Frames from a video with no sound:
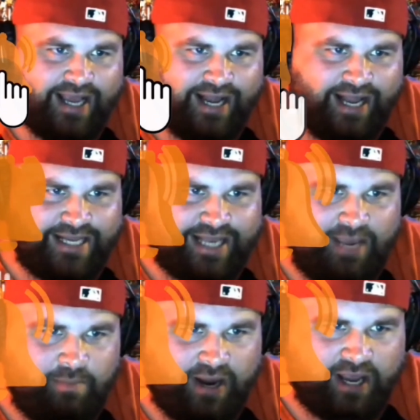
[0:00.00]
Let's
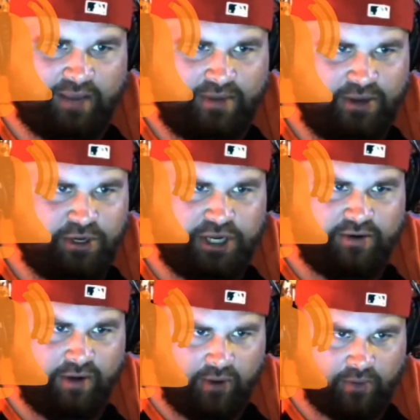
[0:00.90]
keep our community
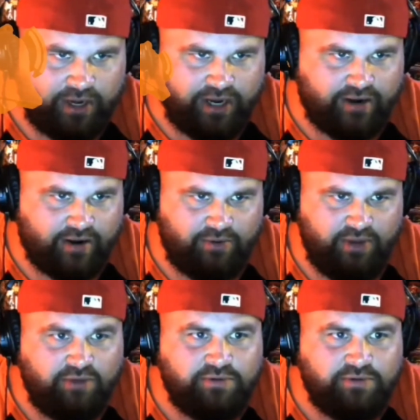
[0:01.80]
growing here on I, YouTube. I